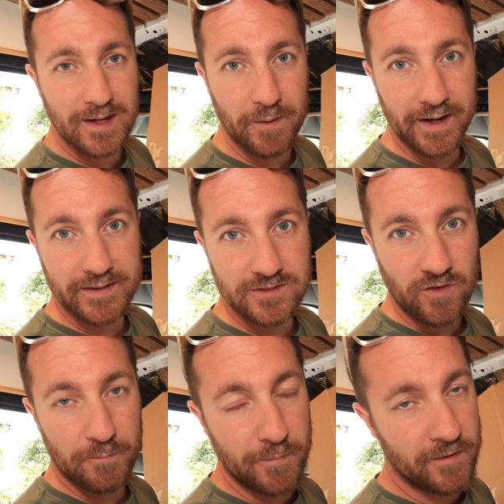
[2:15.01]
That way I can
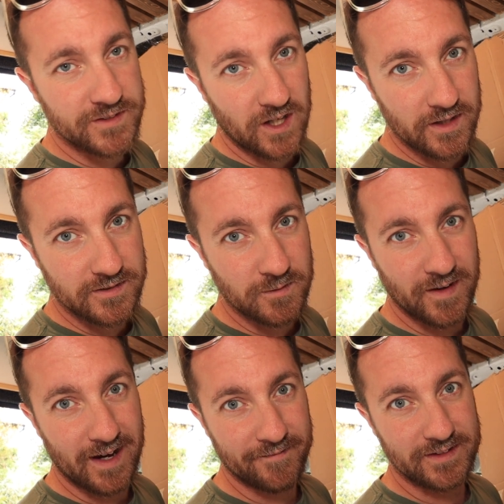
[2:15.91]
scribe both sides
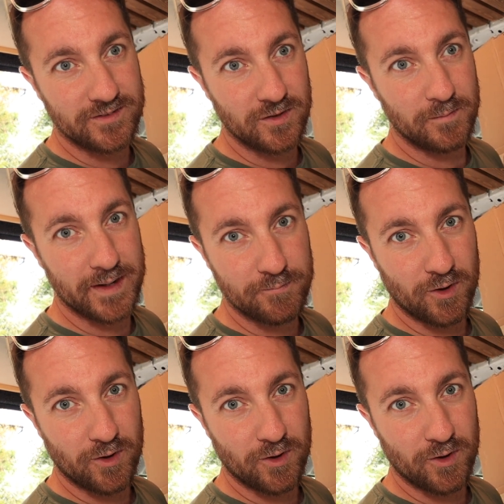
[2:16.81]
without having too many